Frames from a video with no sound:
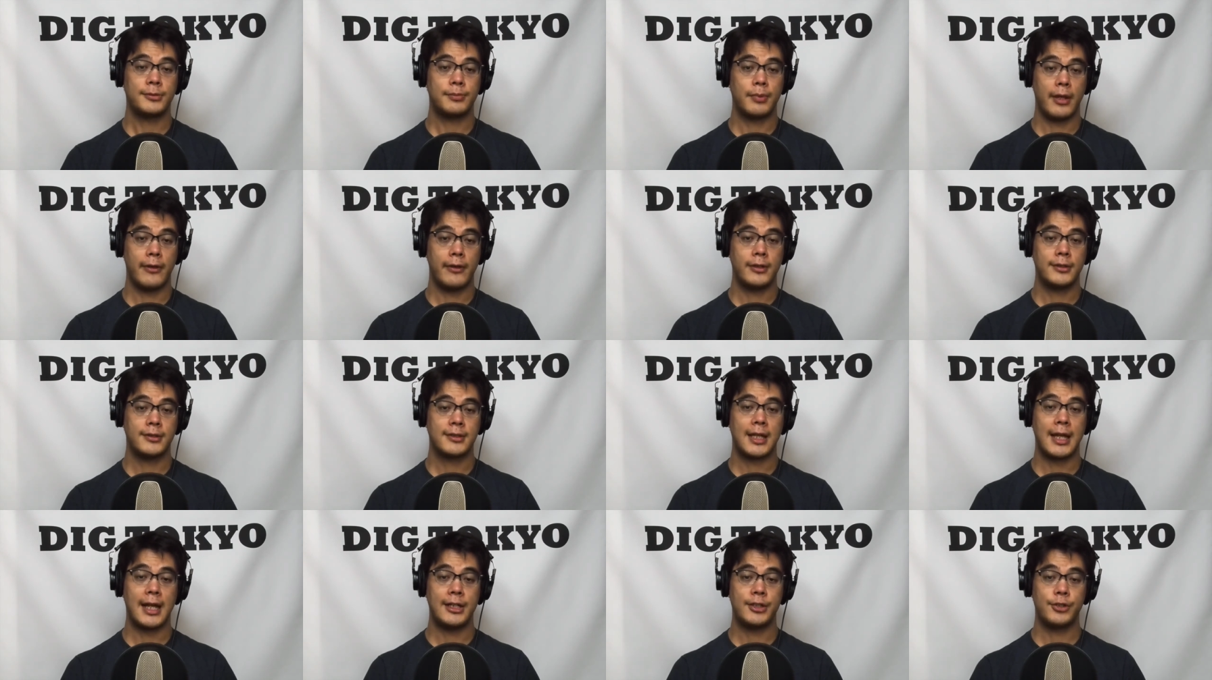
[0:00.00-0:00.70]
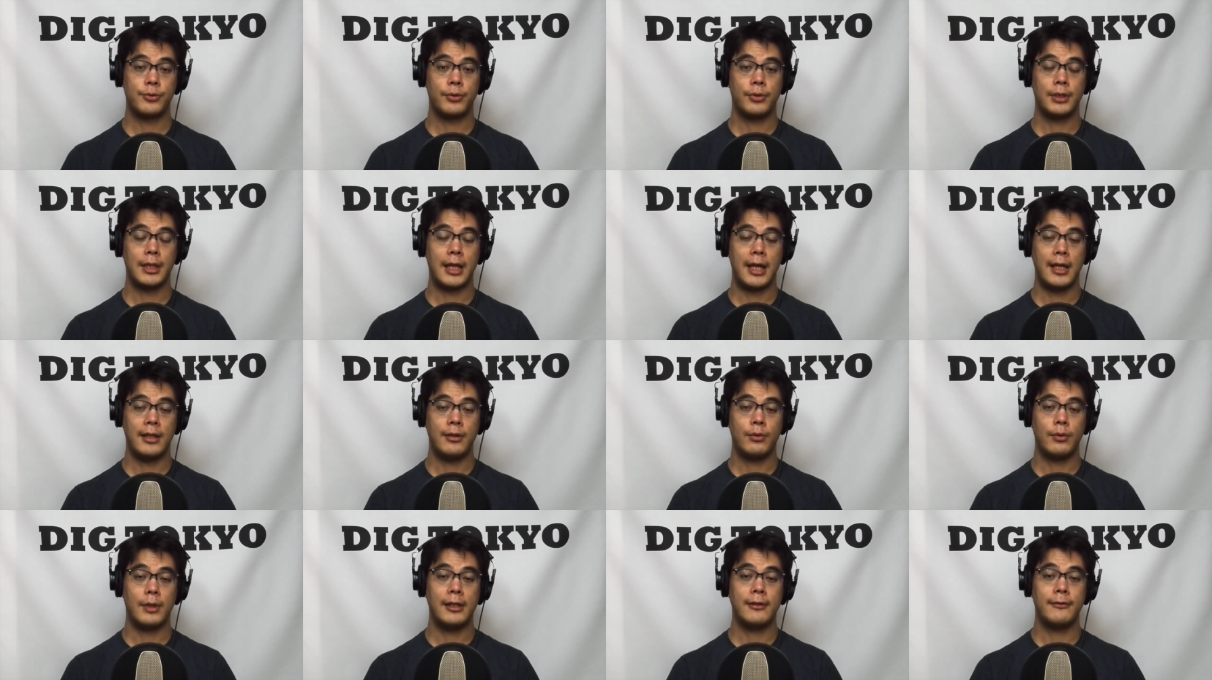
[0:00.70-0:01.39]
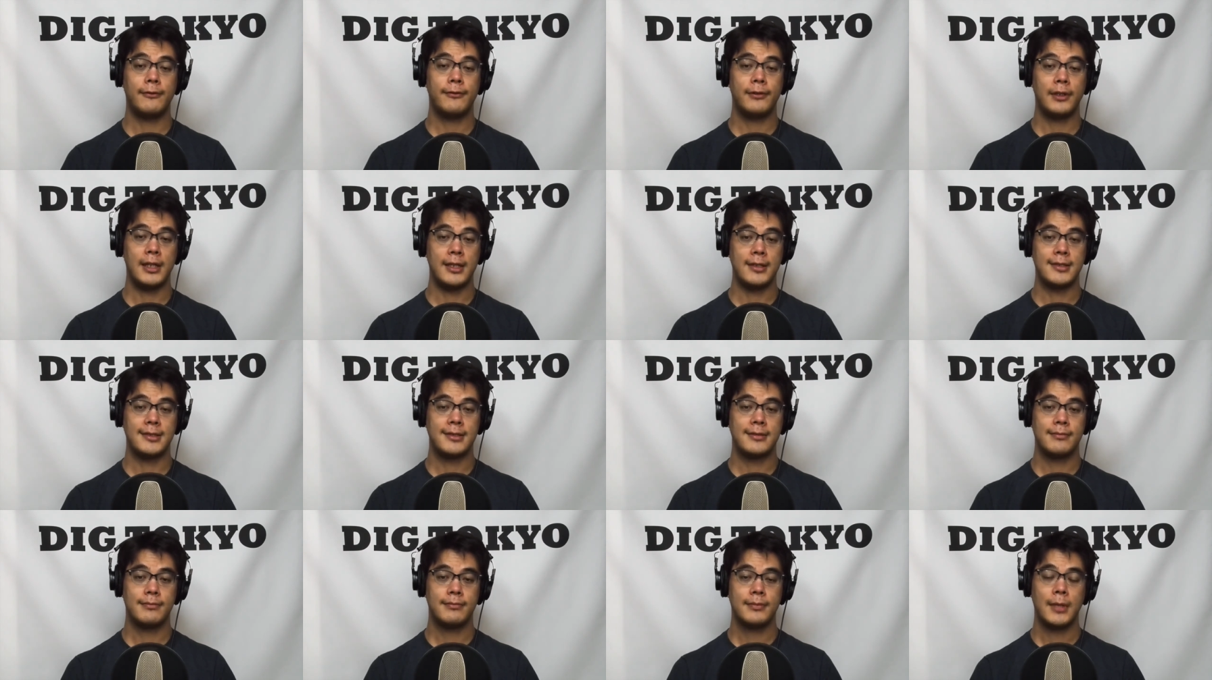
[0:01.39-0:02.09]
Brothers casual line Red
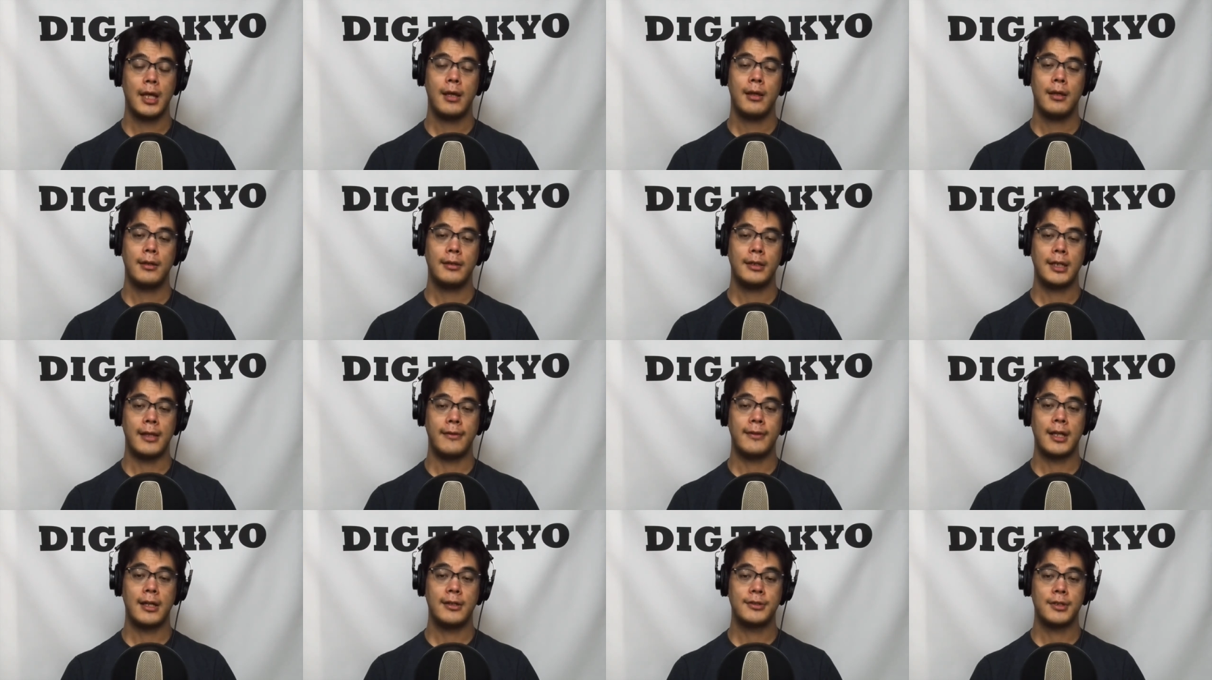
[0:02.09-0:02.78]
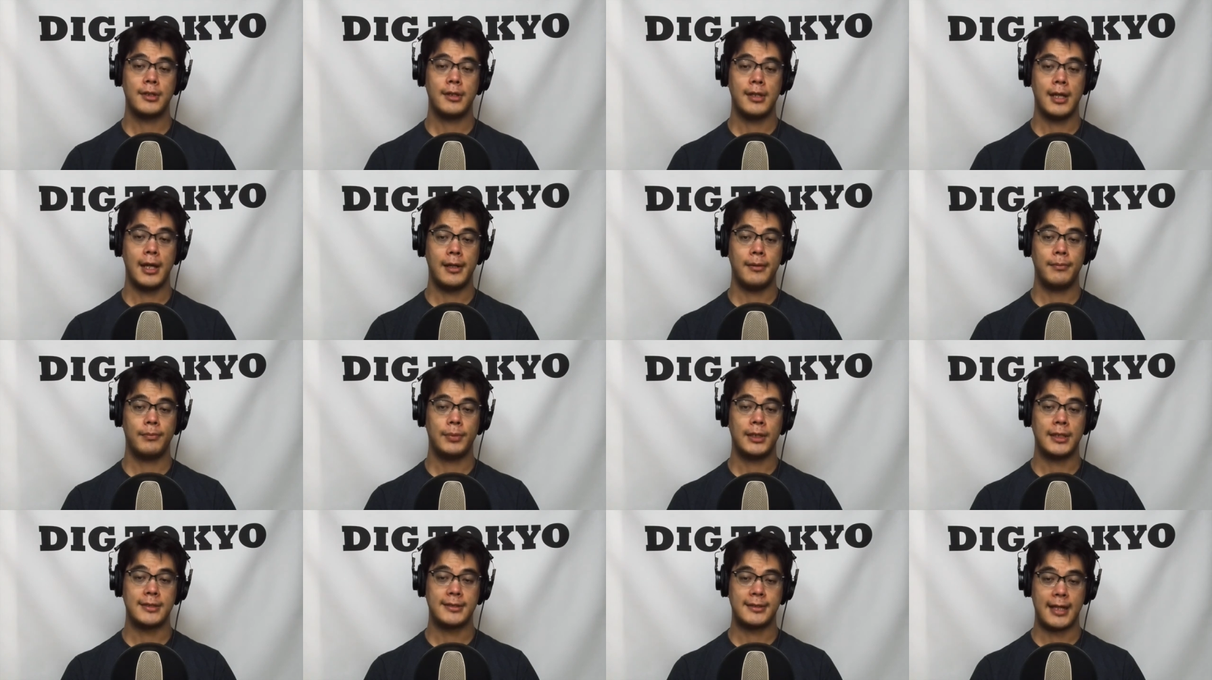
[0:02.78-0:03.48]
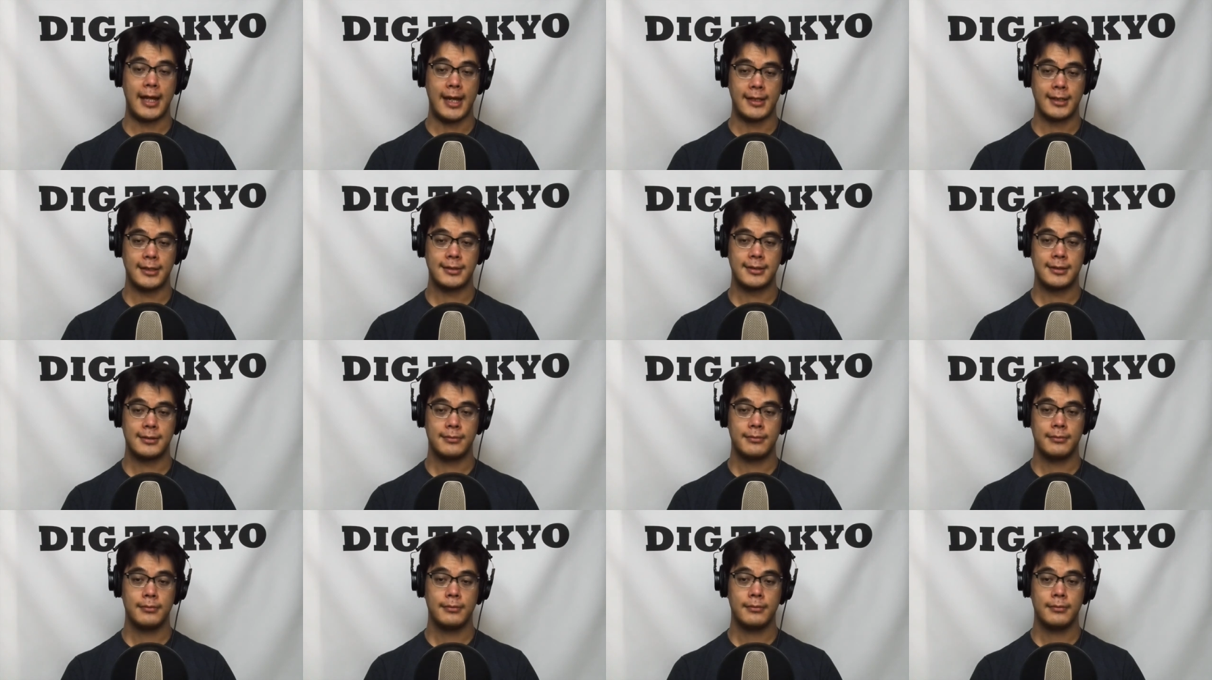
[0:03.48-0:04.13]
Fleece, 10,000 yen plus tax.